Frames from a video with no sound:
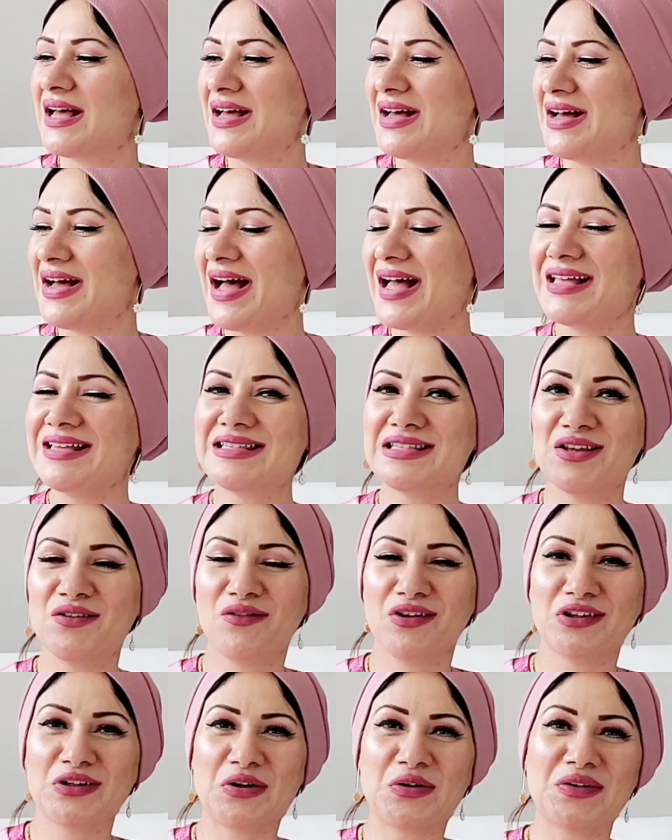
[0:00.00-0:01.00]
I save
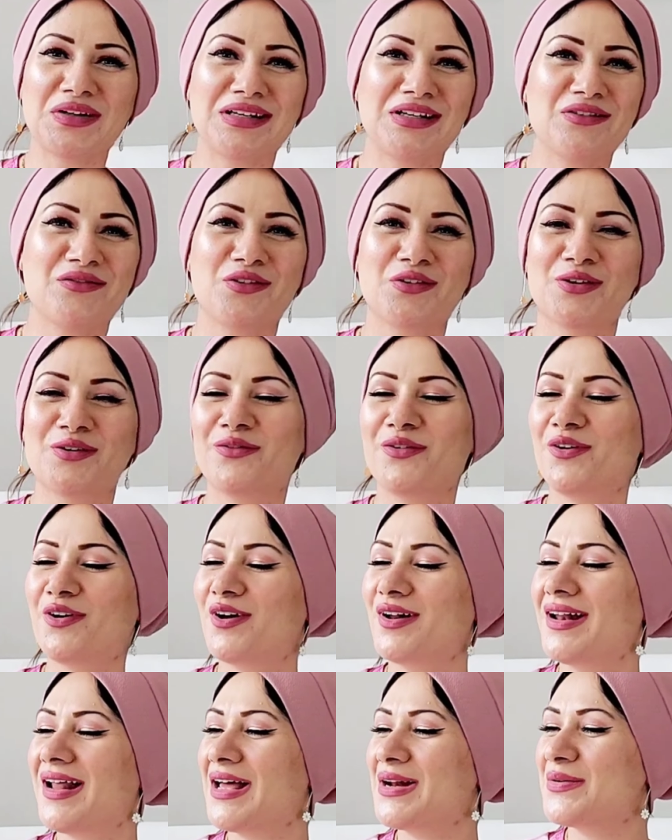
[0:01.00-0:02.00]
it only for
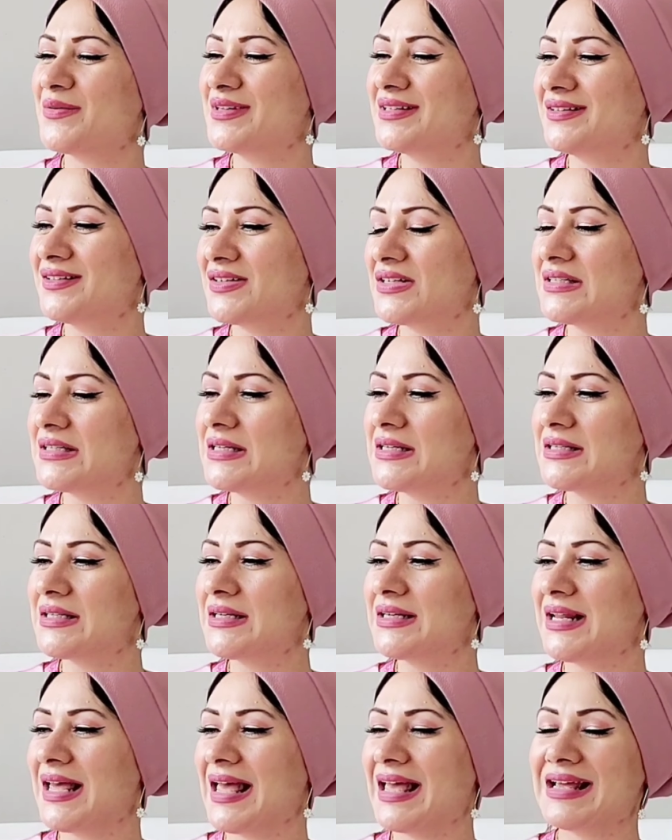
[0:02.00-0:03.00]
fall and winter
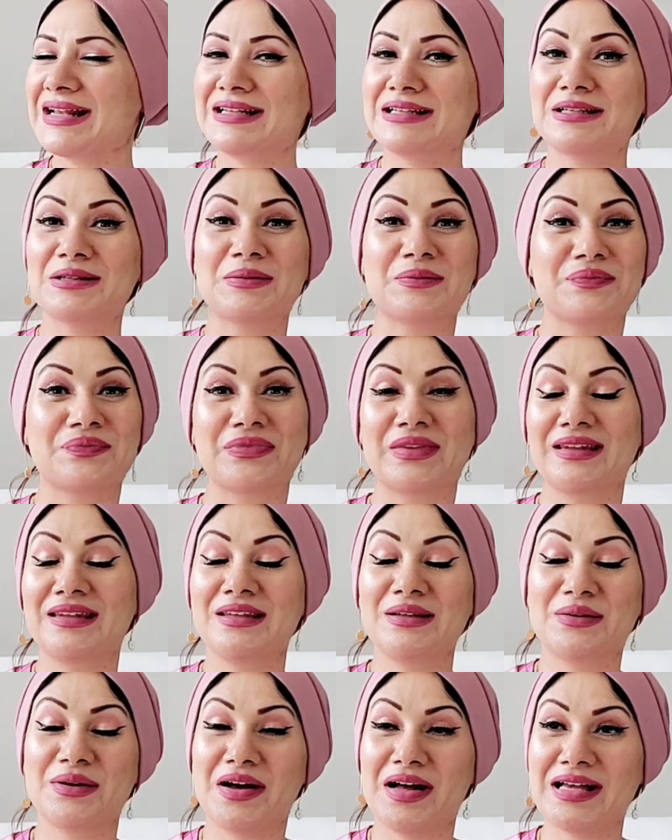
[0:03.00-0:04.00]
season. And
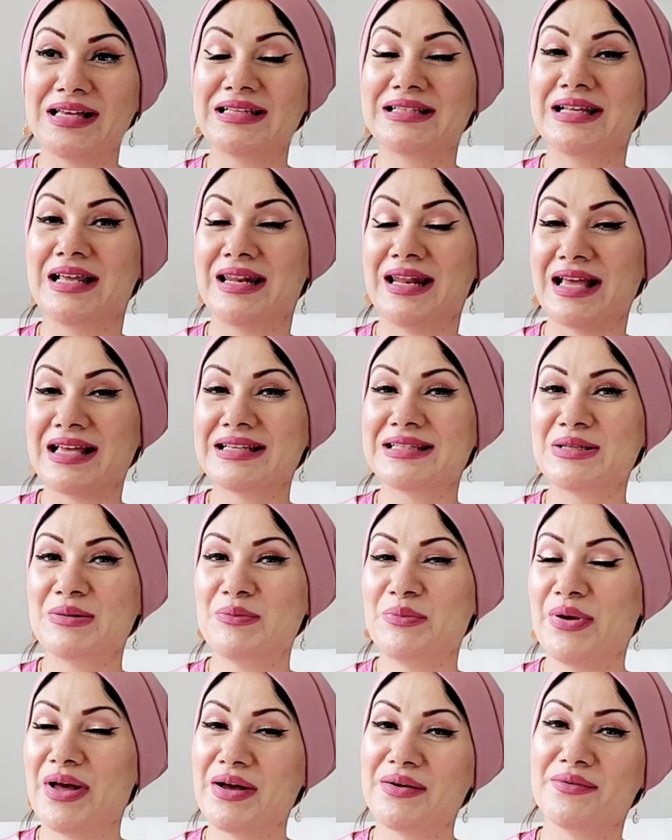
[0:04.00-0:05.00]
you guys, the
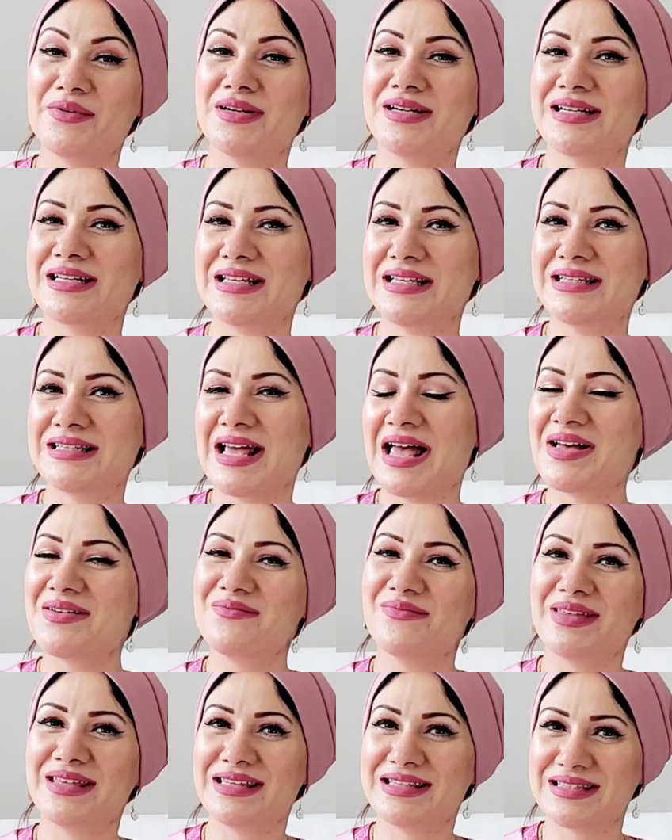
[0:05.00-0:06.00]
lasting power is
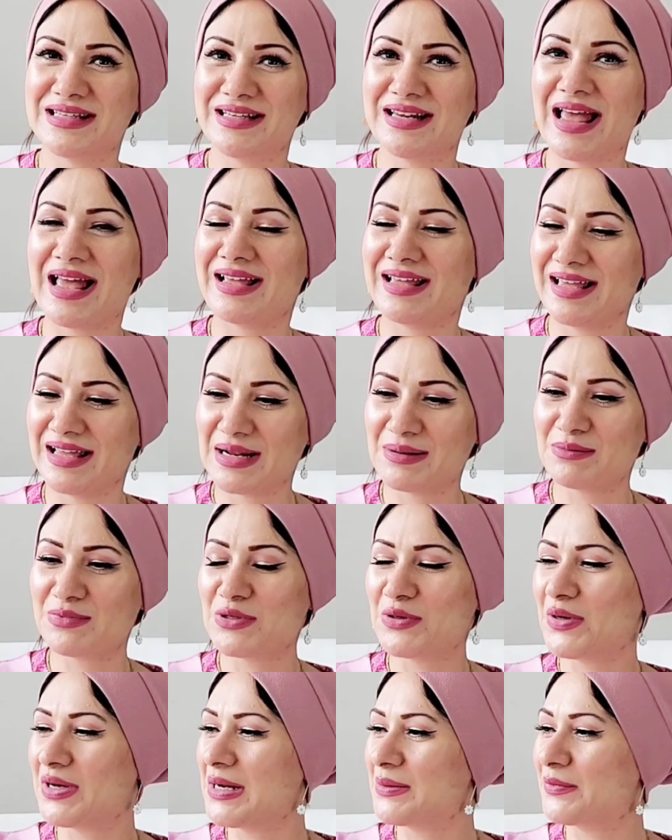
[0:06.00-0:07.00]
amazing. Again, I'm
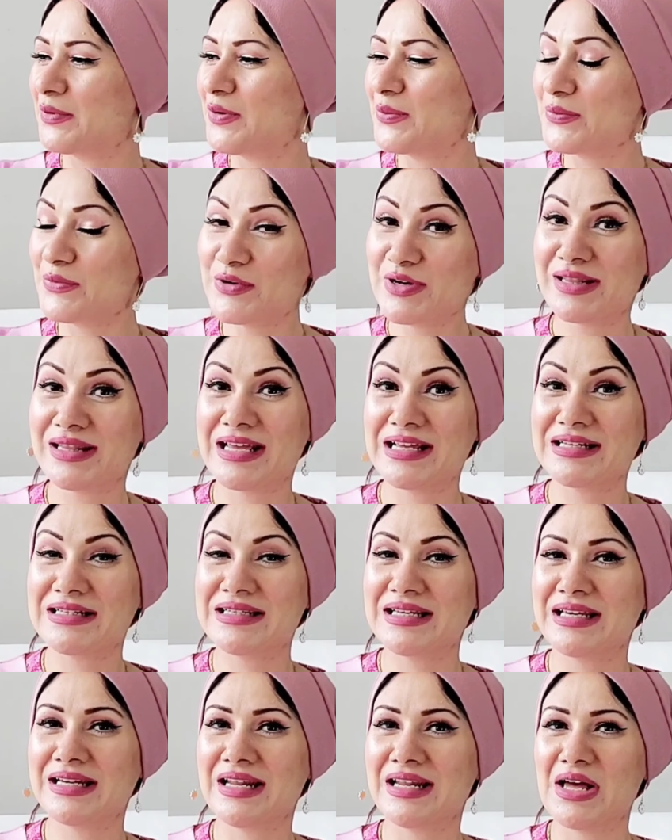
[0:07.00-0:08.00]
talking about more than
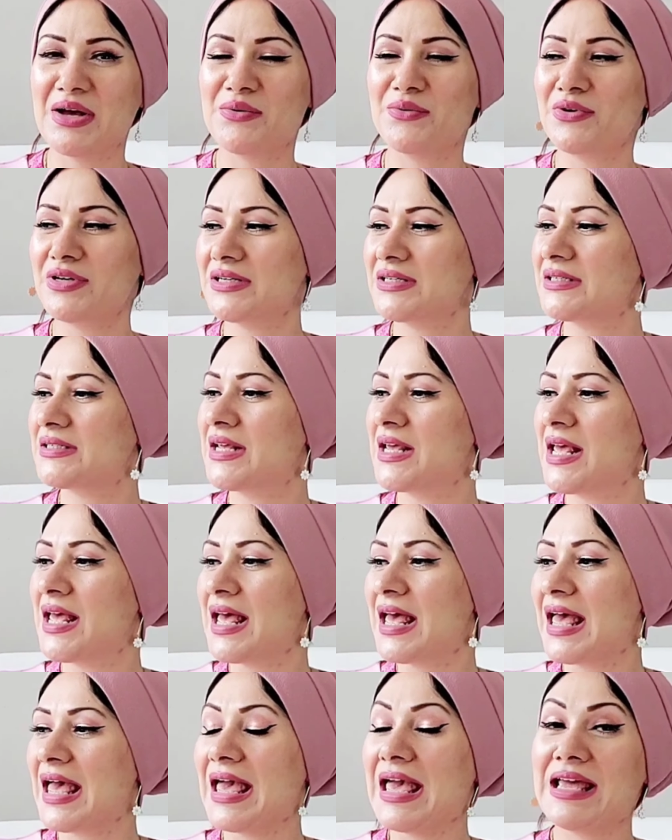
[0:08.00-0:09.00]
10 hours,
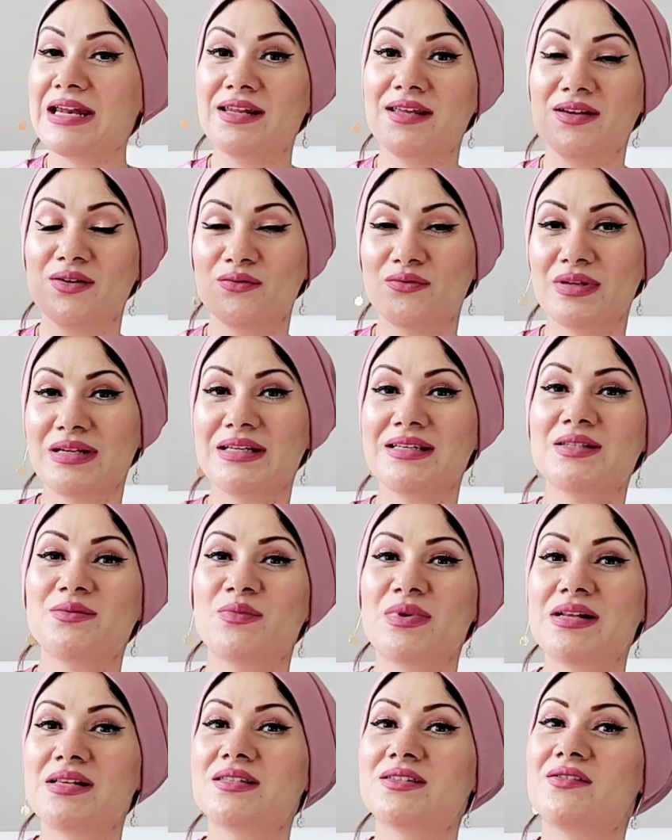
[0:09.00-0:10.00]
and it really
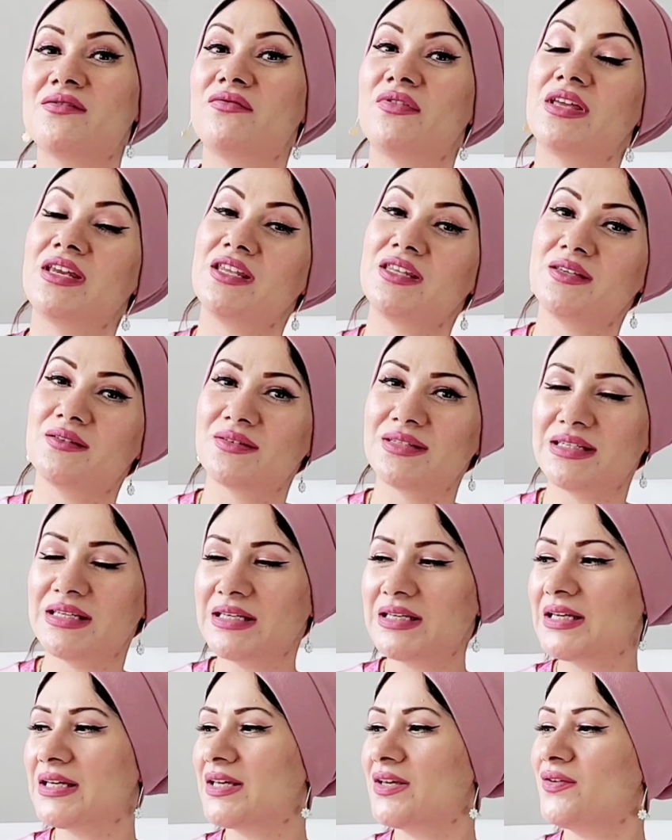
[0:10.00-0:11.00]
smells very
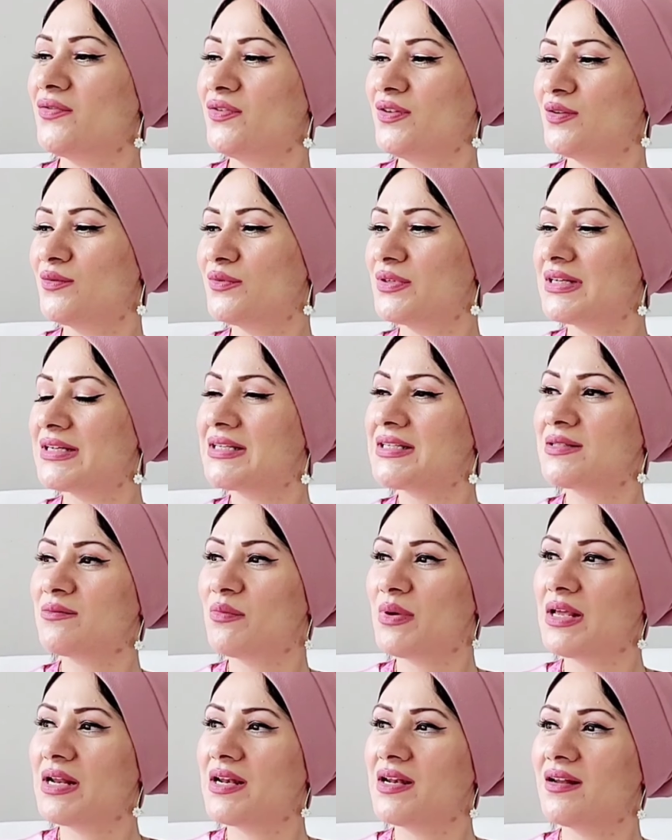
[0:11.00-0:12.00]
unique. If you want to
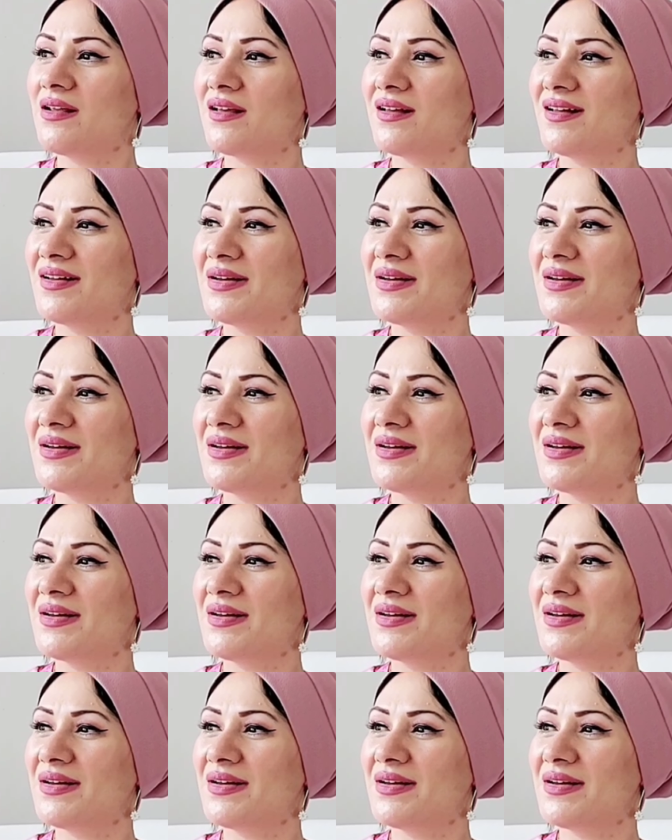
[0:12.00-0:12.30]
smell